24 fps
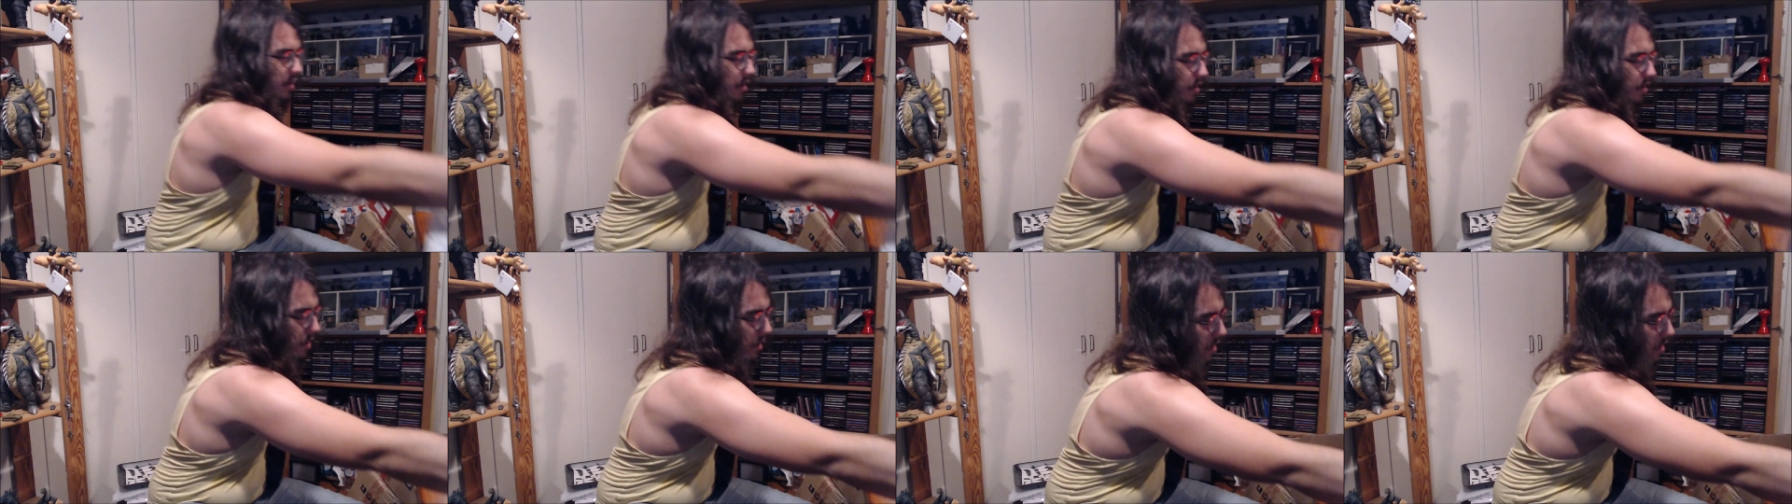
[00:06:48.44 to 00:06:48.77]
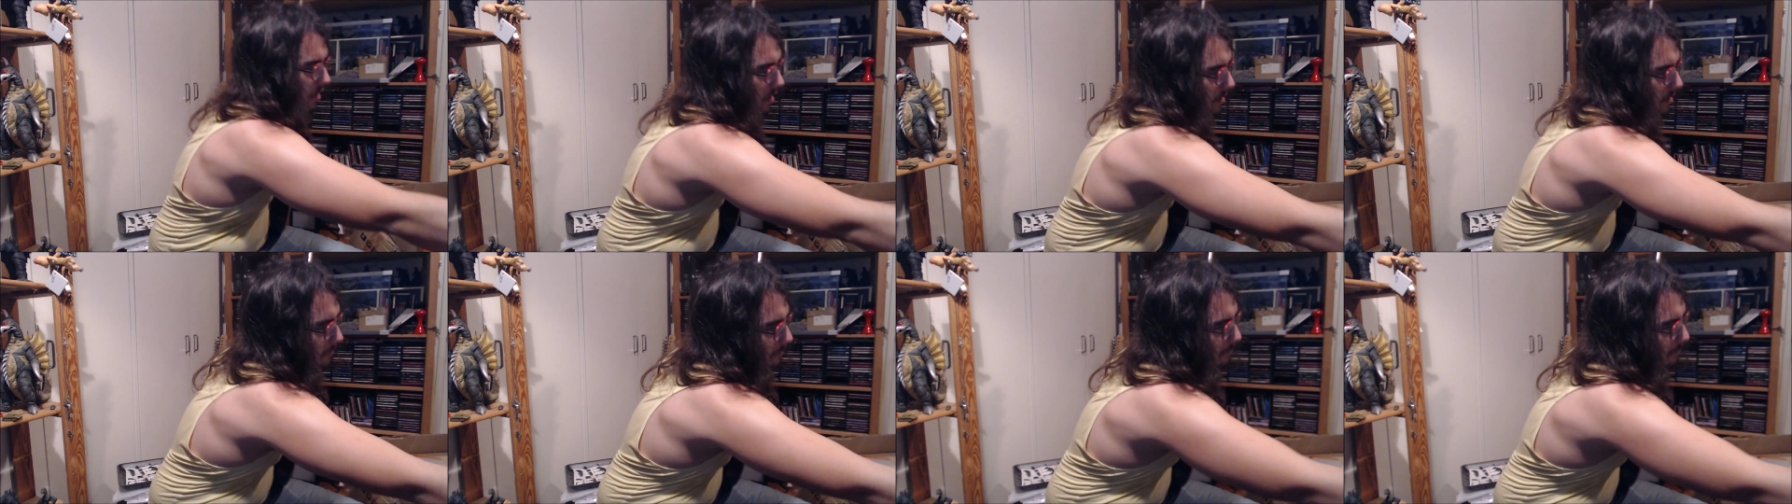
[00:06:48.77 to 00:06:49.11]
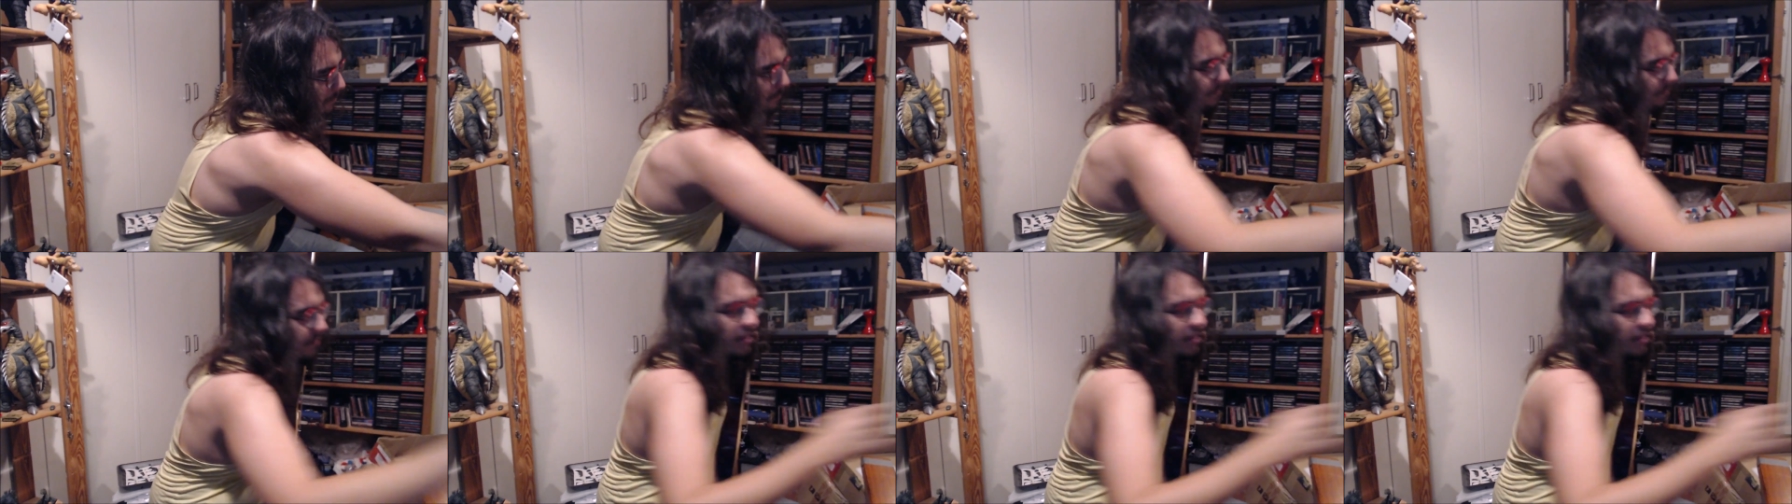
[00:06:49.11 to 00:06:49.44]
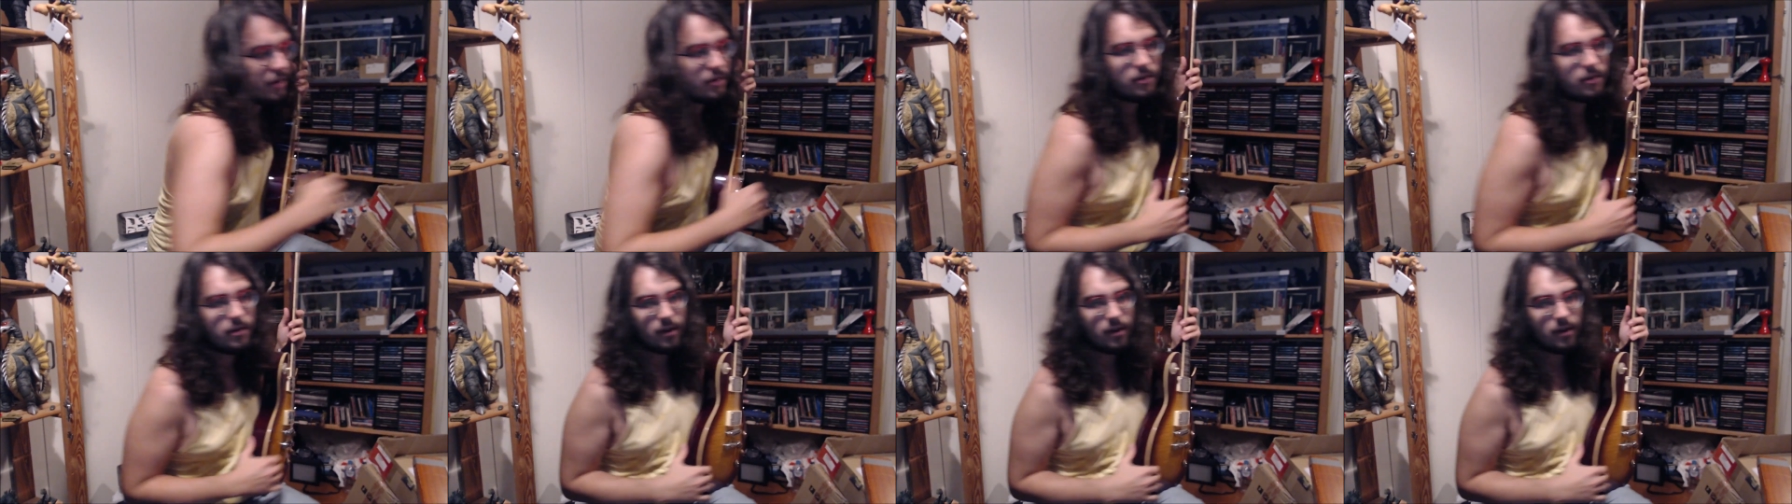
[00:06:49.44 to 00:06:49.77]

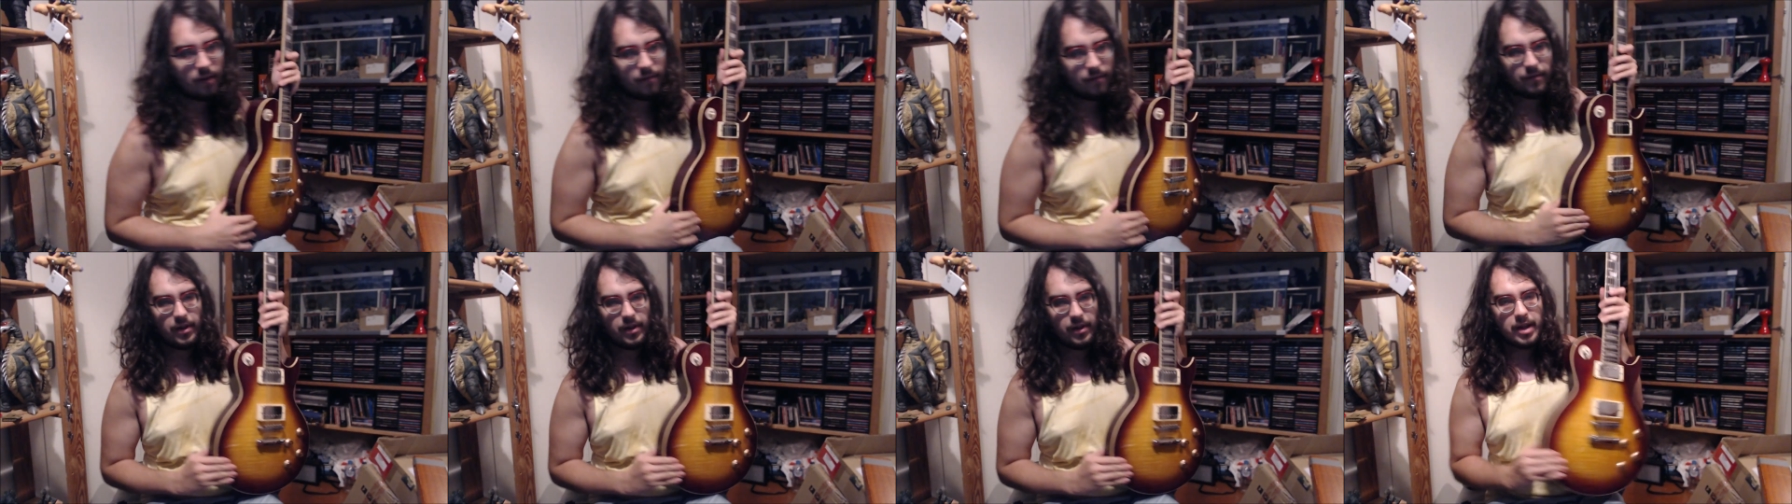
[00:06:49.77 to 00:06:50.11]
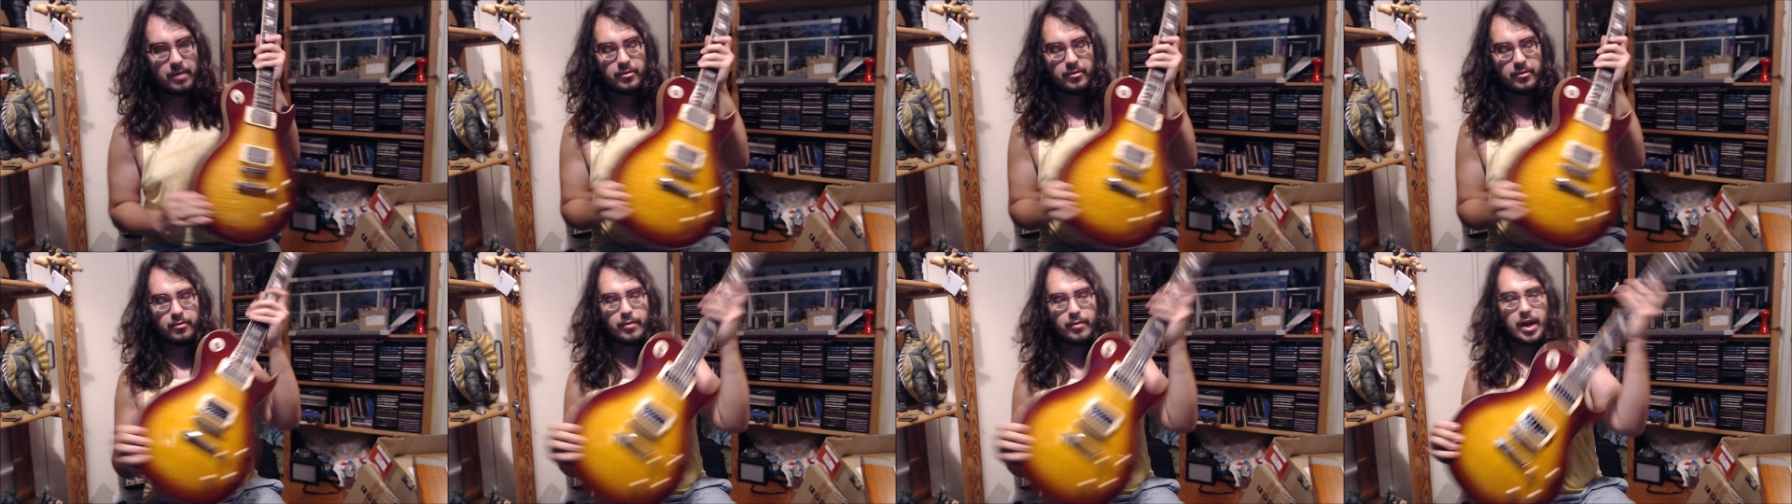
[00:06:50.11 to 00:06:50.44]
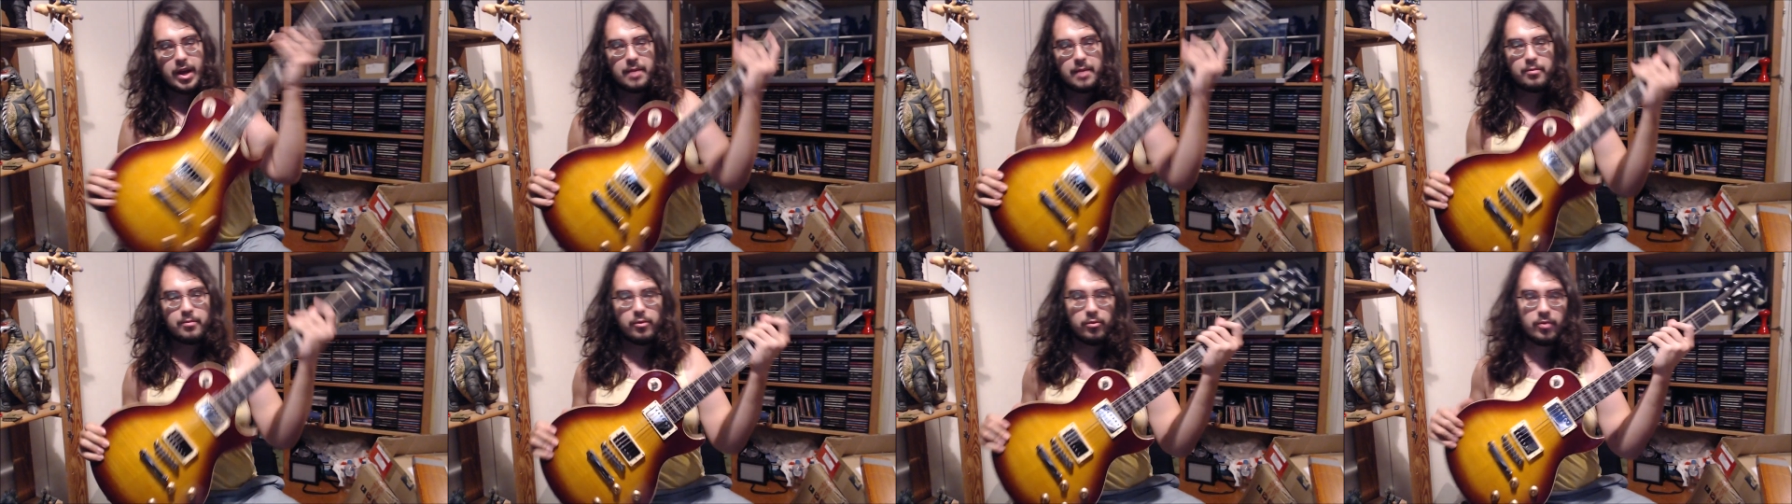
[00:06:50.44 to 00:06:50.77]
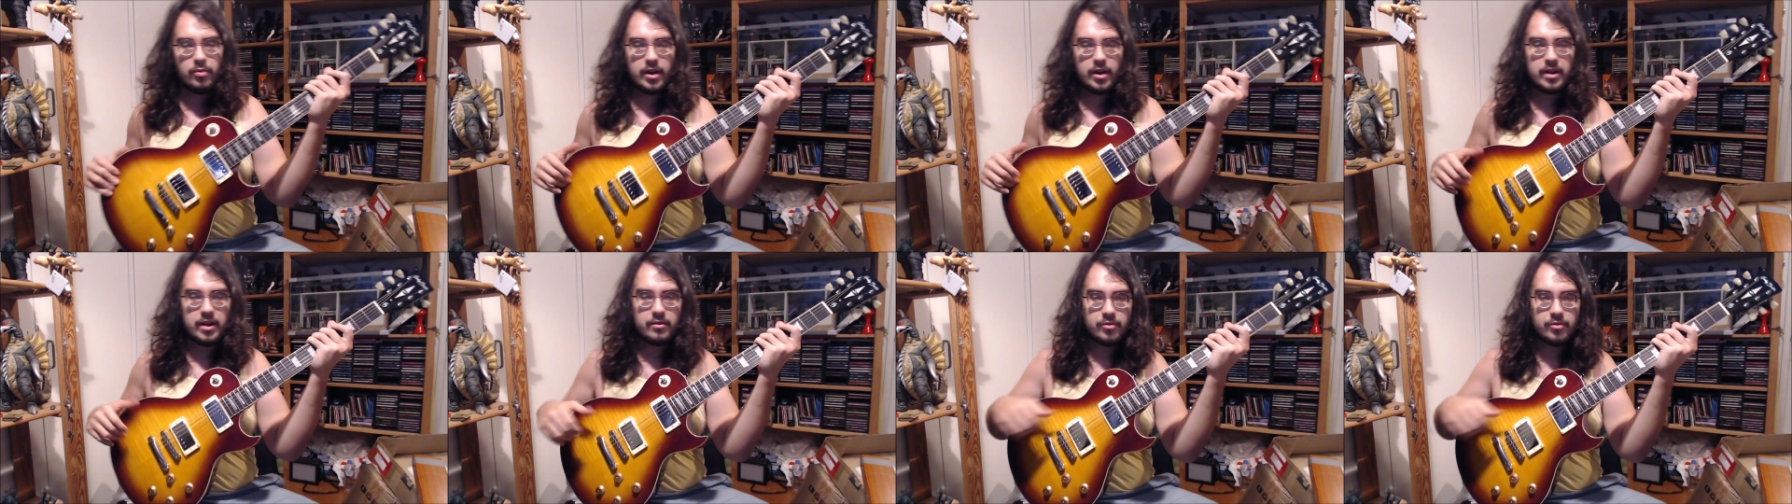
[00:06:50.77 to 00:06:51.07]
a flamed maple one,